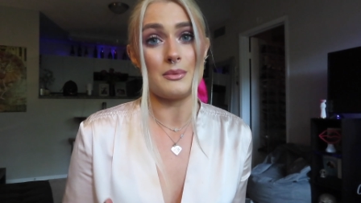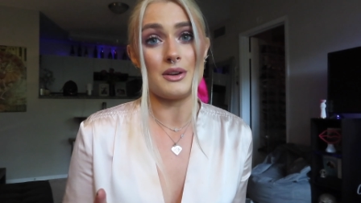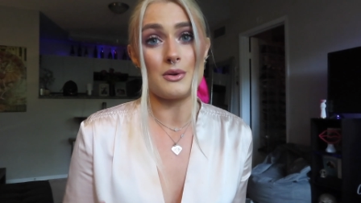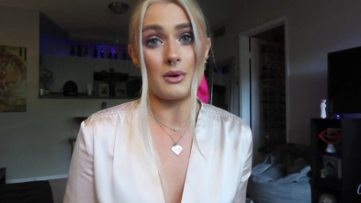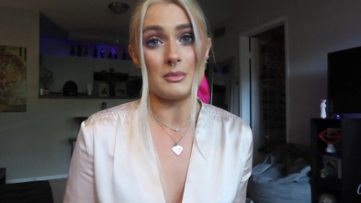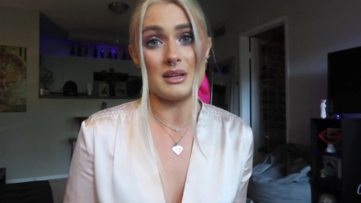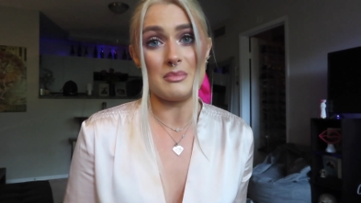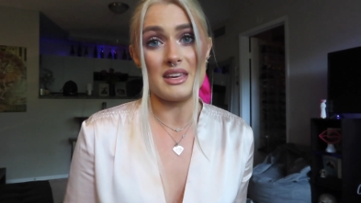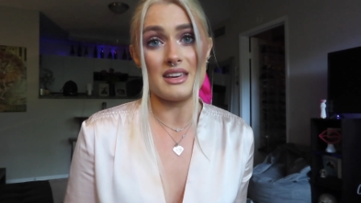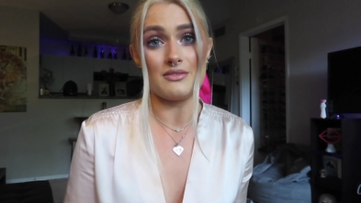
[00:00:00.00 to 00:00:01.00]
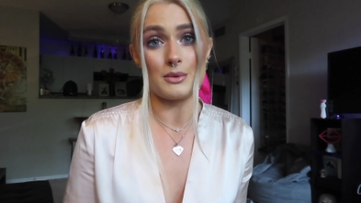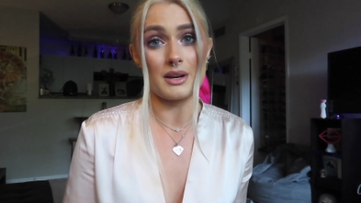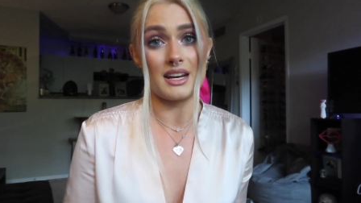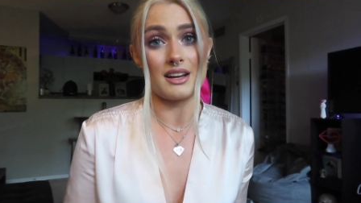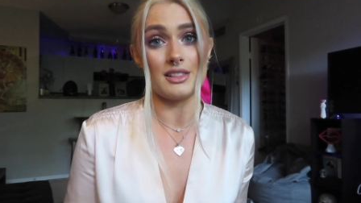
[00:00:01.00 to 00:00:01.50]
would normally be if you were
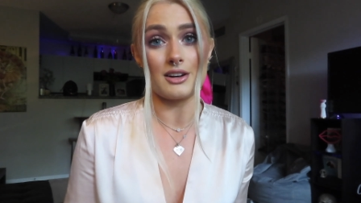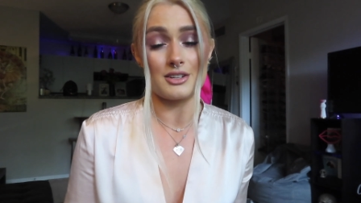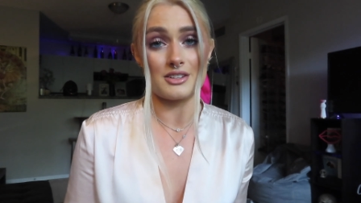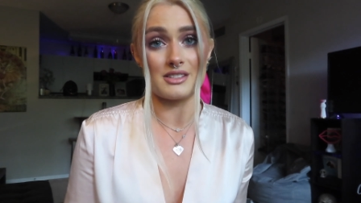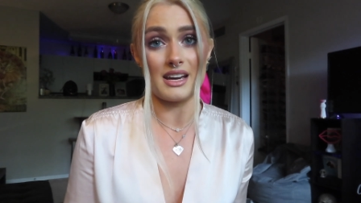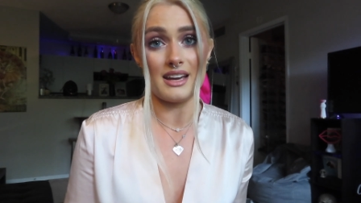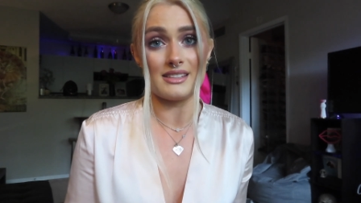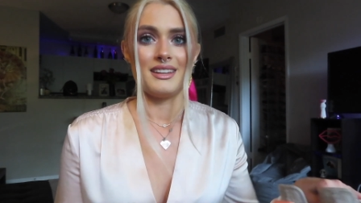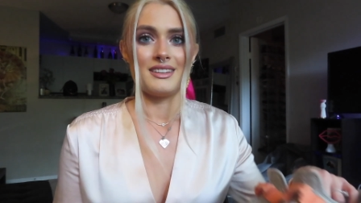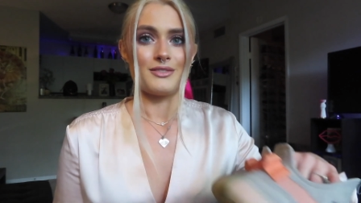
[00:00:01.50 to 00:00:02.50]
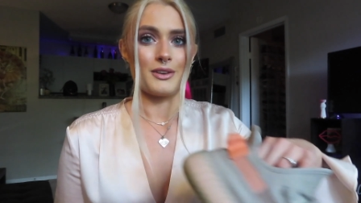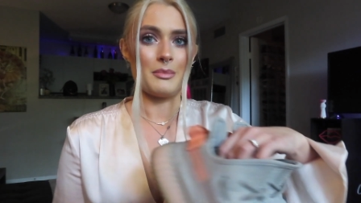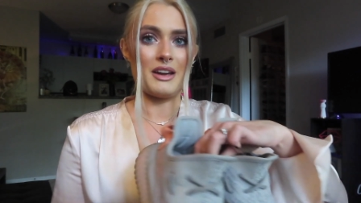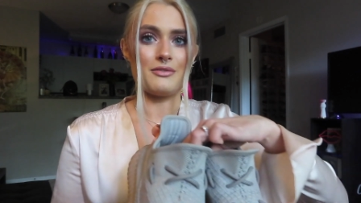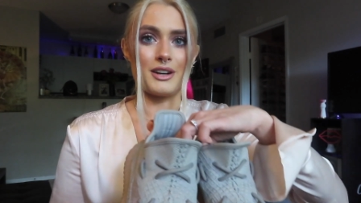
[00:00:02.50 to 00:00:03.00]
getting a larger size. For
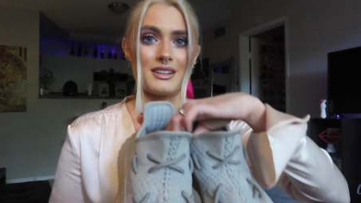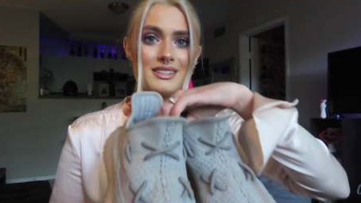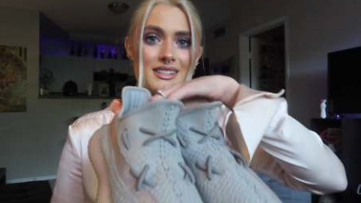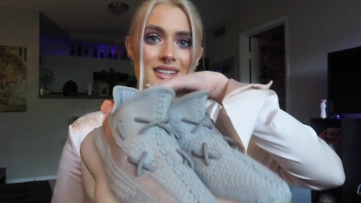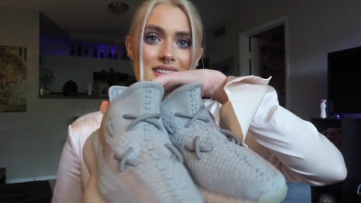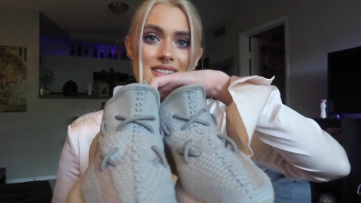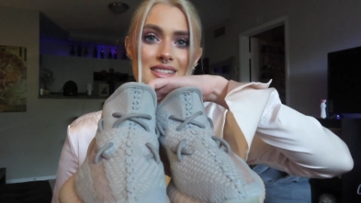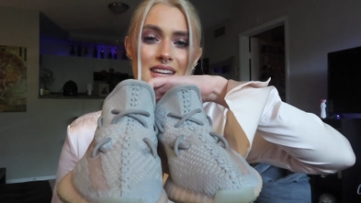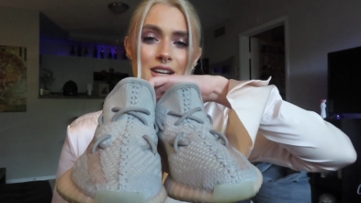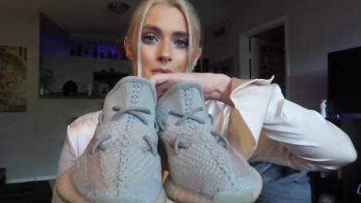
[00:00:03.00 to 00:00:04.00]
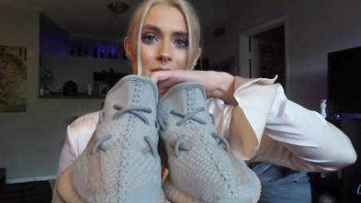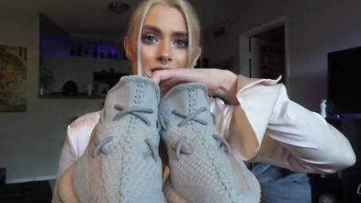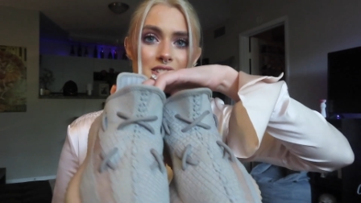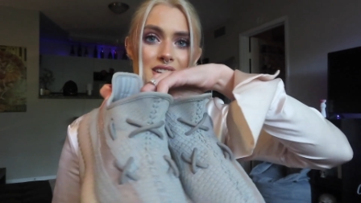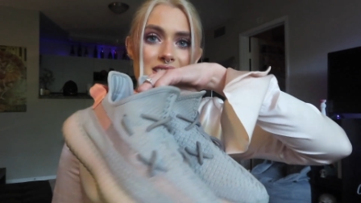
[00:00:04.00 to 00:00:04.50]
my first sneaker
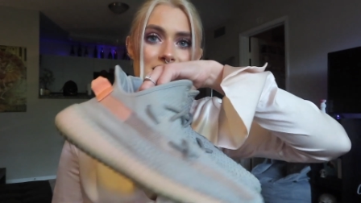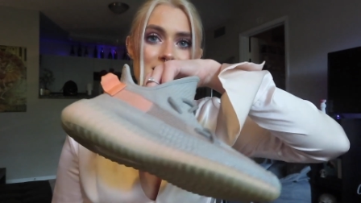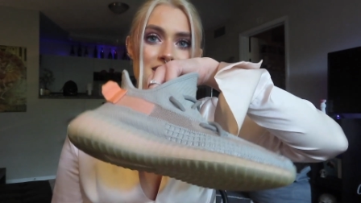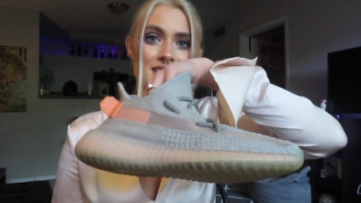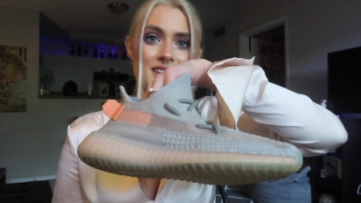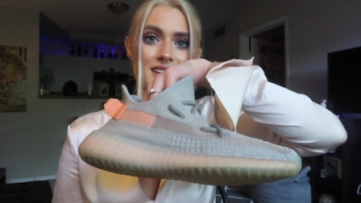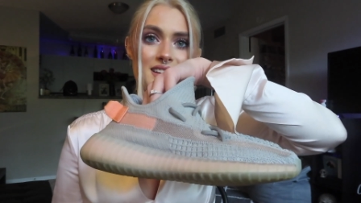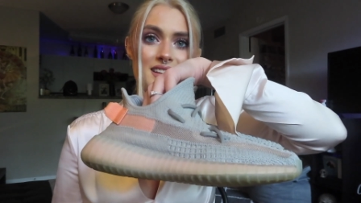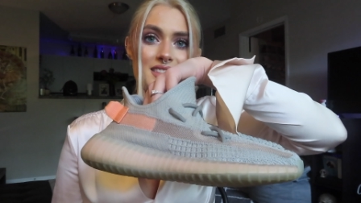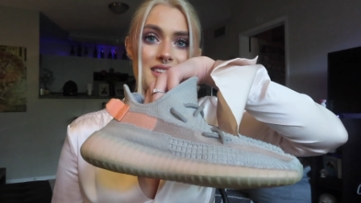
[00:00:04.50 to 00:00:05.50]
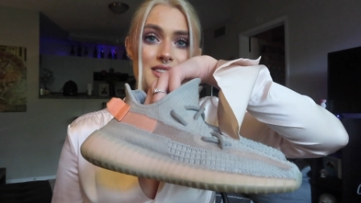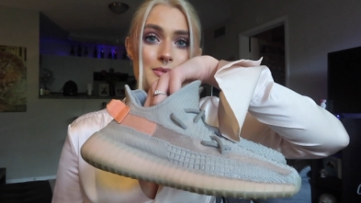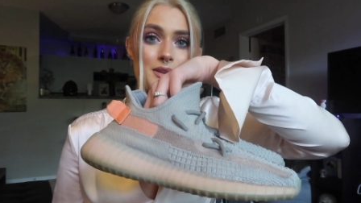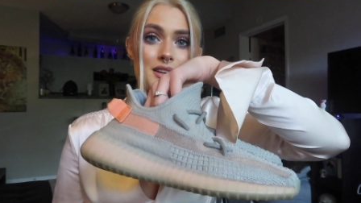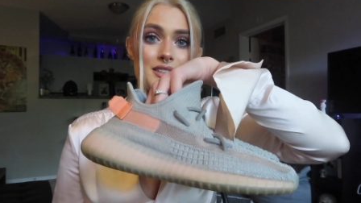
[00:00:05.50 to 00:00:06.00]
purchase, these
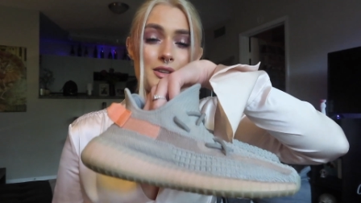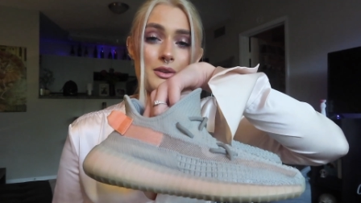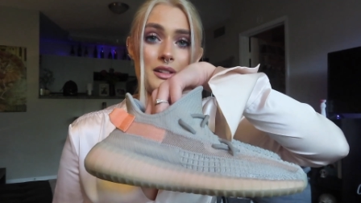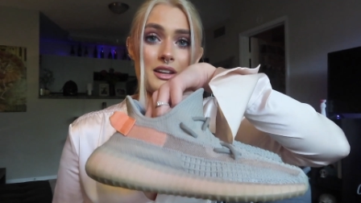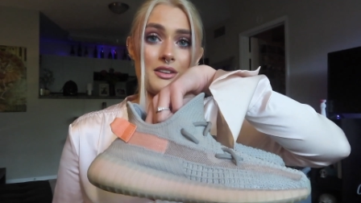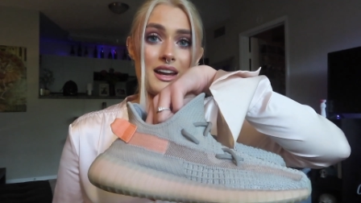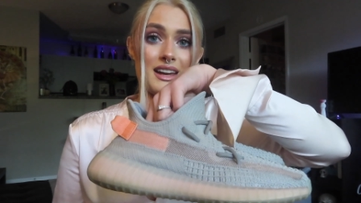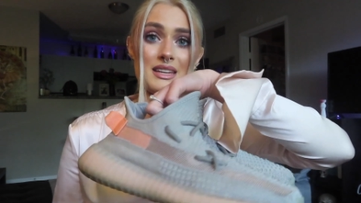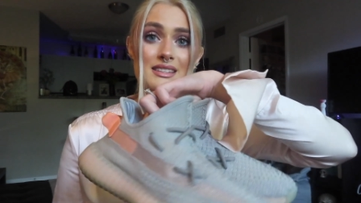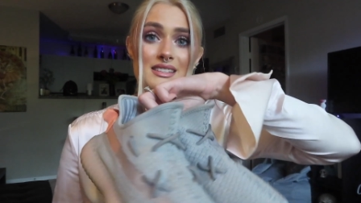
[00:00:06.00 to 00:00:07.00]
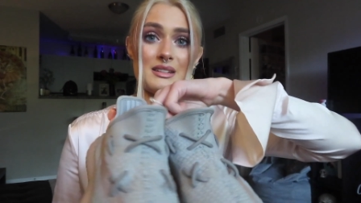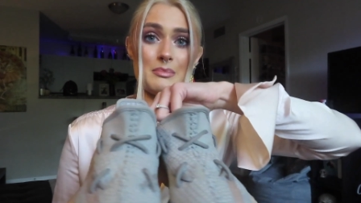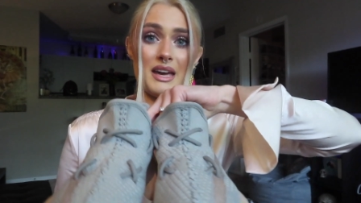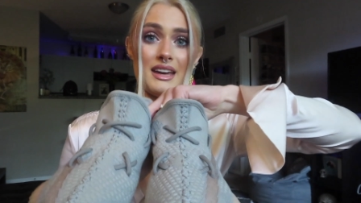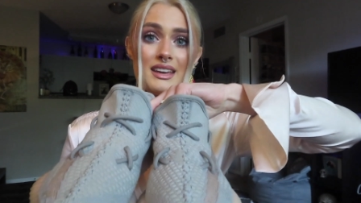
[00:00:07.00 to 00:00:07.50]
were a totally great piece to pick.